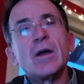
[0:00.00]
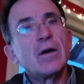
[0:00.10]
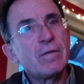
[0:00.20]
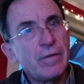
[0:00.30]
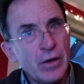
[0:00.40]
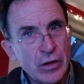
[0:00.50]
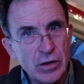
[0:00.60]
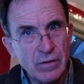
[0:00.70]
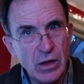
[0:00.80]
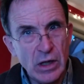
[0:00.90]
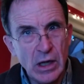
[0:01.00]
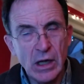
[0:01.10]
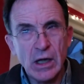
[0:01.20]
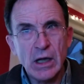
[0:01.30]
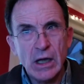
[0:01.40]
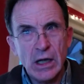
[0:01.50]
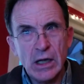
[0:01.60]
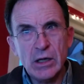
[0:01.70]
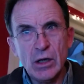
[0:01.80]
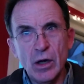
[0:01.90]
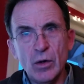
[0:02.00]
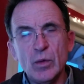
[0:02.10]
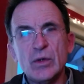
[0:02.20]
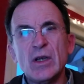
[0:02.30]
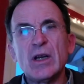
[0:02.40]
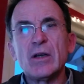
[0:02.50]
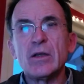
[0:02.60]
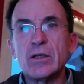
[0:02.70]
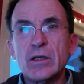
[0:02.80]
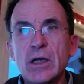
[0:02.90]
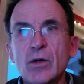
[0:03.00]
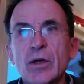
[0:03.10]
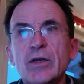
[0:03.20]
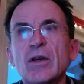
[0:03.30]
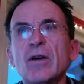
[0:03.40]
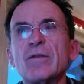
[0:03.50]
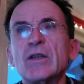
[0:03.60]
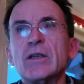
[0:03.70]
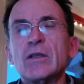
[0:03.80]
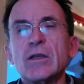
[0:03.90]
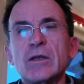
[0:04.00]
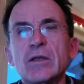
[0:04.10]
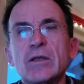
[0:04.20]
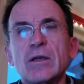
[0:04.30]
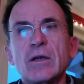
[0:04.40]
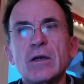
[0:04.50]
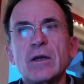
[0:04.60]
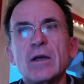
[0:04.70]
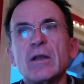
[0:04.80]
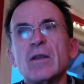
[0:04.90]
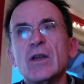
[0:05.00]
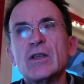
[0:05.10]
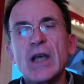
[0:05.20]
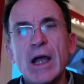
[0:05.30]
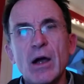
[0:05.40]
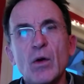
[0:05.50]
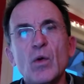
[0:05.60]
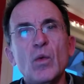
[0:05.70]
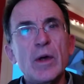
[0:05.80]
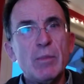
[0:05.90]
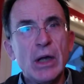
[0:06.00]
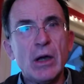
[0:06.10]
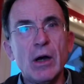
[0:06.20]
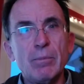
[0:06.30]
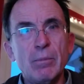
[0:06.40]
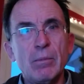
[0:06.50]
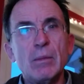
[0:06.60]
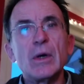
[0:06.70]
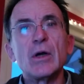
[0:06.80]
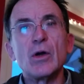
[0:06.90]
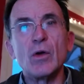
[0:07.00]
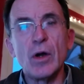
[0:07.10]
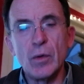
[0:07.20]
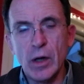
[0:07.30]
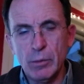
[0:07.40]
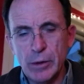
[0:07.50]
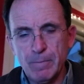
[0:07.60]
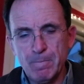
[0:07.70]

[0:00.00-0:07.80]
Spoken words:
First of the year, it knows the secret of distance, that it's how we become grown up.